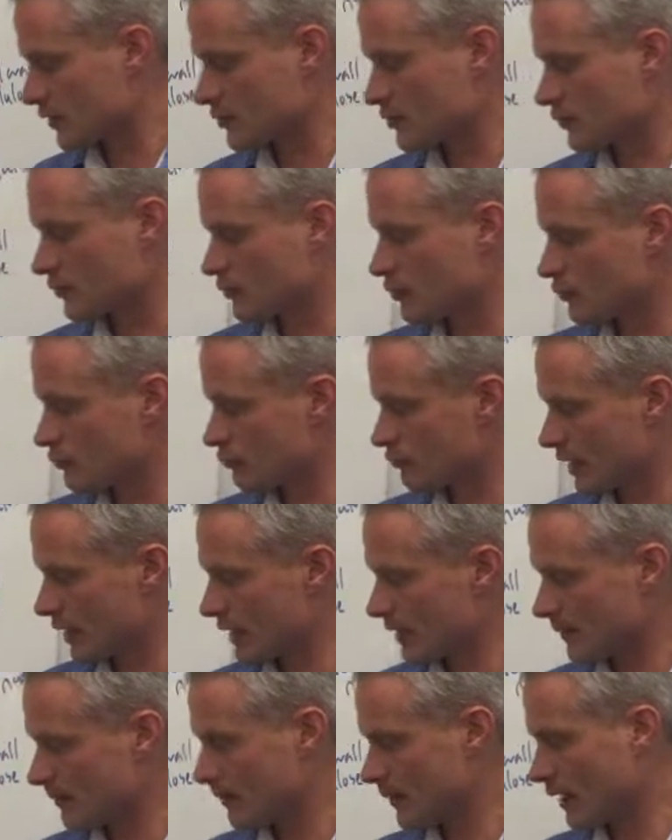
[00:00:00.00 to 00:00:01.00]
it's not too
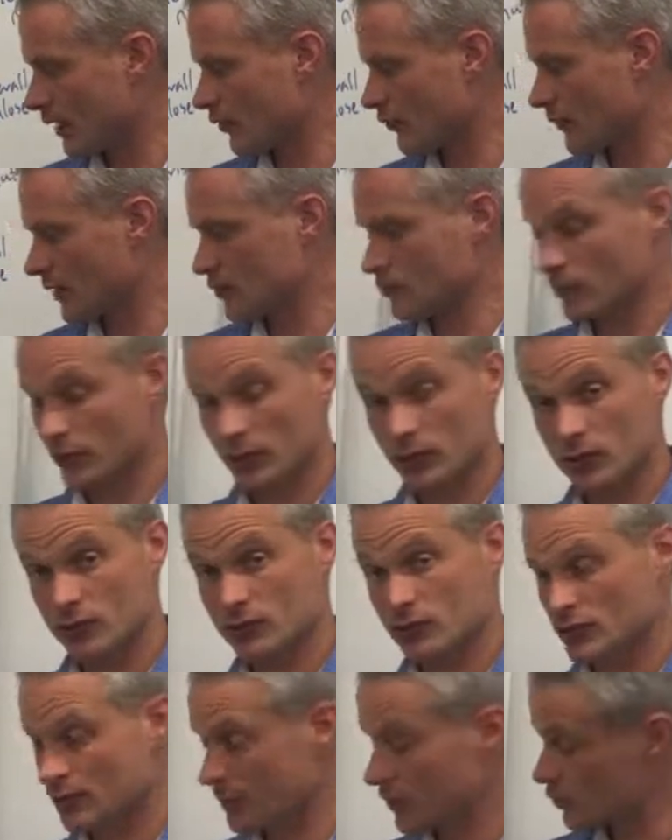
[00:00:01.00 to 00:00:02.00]
runny, otherwise we'd
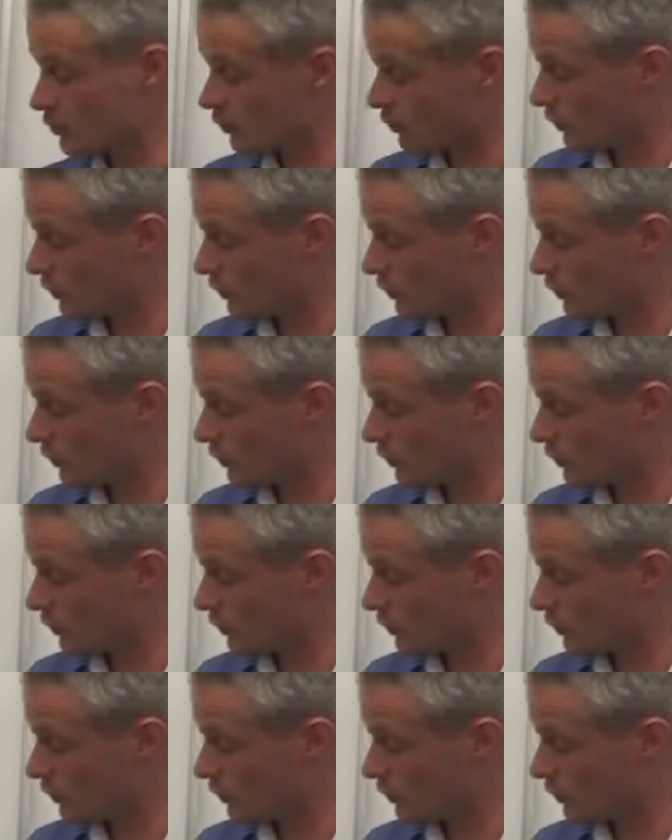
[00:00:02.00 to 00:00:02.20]
lose too much